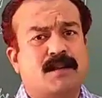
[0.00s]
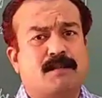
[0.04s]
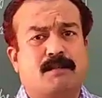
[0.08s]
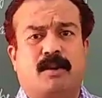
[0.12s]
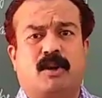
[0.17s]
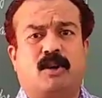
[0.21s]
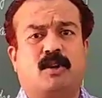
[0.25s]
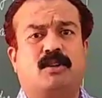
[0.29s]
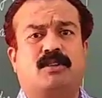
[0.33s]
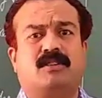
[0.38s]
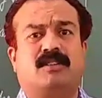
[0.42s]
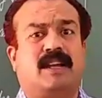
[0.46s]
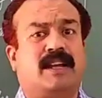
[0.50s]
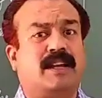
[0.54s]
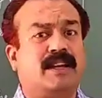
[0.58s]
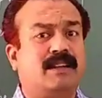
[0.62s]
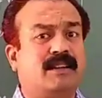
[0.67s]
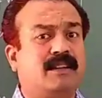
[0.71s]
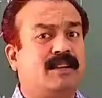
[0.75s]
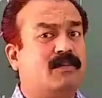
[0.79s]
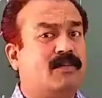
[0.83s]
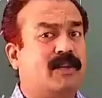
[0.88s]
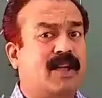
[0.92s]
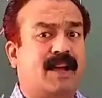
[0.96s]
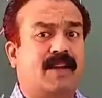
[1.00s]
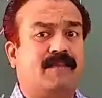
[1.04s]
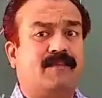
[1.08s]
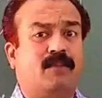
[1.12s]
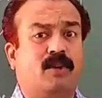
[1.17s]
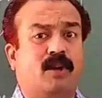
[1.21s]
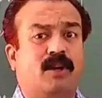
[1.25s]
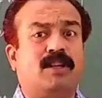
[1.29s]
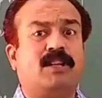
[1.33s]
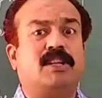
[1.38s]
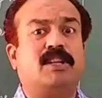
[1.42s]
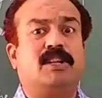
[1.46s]
because here we have
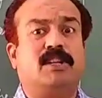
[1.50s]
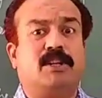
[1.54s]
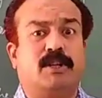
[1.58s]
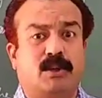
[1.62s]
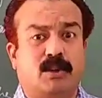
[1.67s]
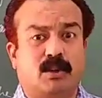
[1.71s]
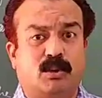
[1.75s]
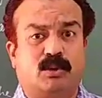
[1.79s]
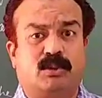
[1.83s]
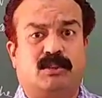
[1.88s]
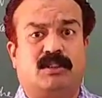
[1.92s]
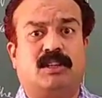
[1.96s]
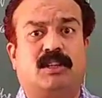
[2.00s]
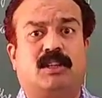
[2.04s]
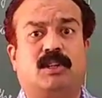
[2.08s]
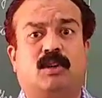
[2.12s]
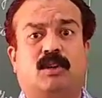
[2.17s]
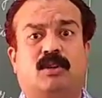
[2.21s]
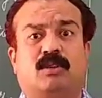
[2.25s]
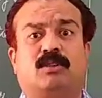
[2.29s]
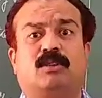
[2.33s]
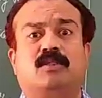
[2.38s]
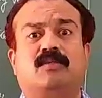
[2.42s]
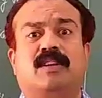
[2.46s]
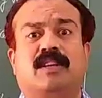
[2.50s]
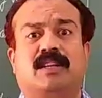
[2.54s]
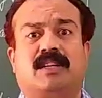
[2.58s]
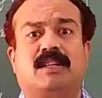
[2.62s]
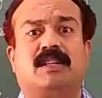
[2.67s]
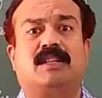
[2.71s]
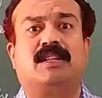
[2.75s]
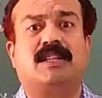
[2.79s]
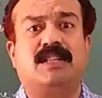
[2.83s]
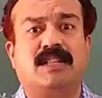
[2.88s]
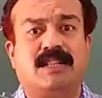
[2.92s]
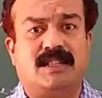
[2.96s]
not used the laws of
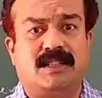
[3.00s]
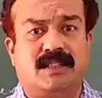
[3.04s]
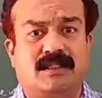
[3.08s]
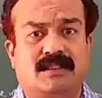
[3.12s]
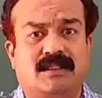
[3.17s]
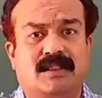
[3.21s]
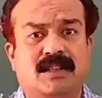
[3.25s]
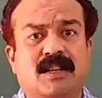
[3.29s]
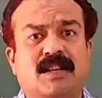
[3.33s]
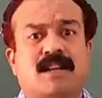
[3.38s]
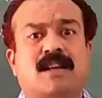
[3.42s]
vector addition.